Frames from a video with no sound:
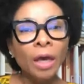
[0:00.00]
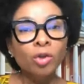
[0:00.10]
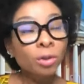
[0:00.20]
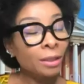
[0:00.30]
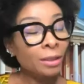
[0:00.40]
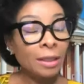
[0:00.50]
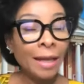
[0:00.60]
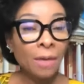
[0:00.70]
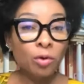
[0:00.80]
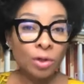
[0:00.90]
UCT
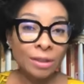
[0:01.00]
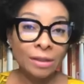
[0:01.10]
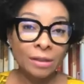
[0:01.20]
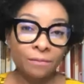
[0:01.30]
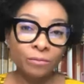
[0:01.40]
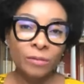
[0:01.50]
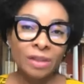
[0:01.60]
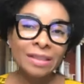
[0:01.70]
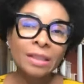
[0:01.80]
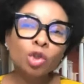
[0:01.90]
libraries
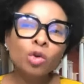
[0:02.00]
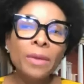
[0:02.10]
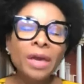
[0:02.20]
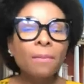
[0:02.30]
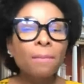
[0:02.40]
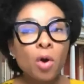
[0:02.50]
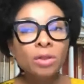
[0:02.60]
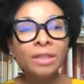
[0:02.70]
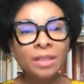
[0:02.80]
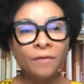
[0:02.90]
seek to make a
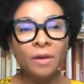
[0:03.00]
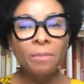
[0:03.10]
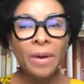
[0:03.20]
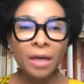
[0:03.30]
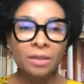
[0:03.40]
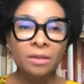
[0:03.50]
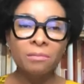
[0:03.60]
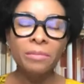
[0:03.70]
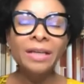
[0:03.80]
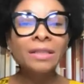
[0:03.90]
positive impact
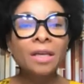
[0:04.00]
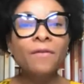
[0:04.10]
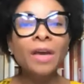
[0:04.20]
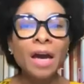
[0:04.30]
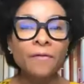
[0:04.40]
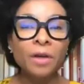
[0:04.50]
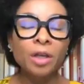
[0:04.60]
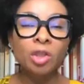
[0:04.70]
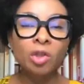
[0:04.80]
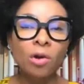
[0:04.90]
by saving
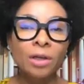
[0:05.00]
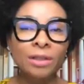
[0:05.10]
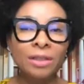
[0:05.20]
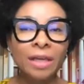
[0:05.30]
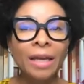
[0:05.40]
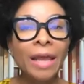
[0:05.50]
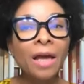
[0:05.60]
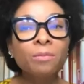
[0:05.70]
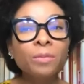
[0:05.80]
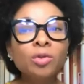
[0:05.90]
African scholars and
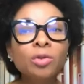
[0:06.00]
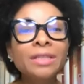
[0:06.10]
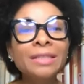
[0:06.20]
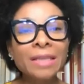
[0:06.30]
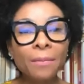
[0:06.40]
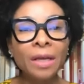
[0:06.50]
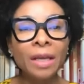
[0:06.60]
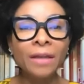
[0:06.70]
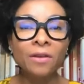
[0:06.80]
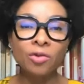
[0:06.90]
helping to
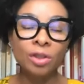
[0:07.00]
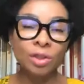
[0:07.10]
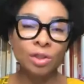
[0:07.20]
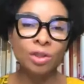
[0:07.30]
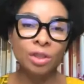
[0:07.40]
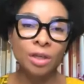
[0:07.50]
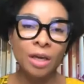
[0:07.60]
disseminate their research